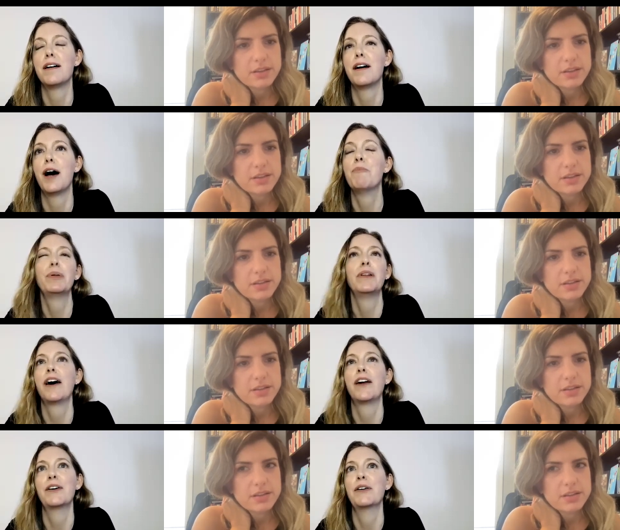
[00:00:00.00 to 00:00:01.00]
Speaker 1: a
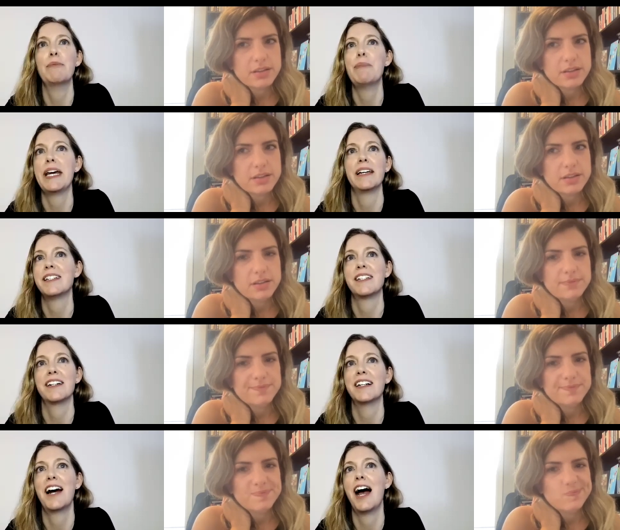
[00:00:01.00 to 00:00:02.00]
plotter or a
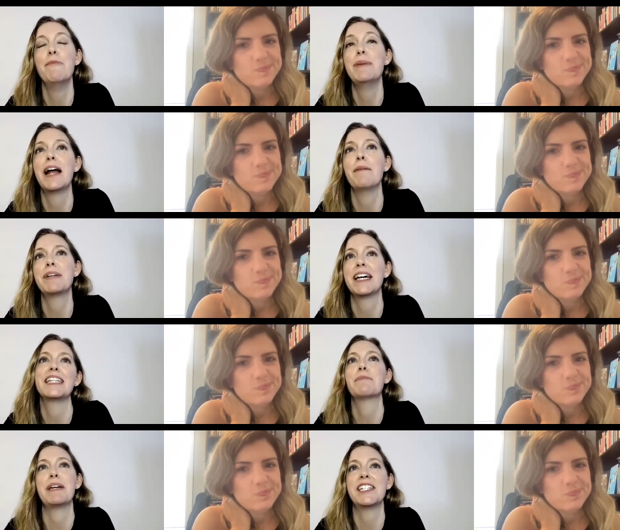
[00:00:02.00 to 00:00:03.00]
pantser? I mean, I'm
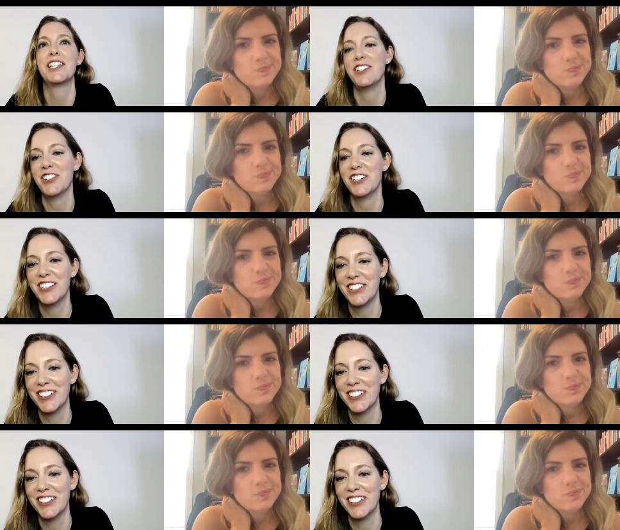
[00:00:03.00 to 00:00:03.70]
guessing based on your your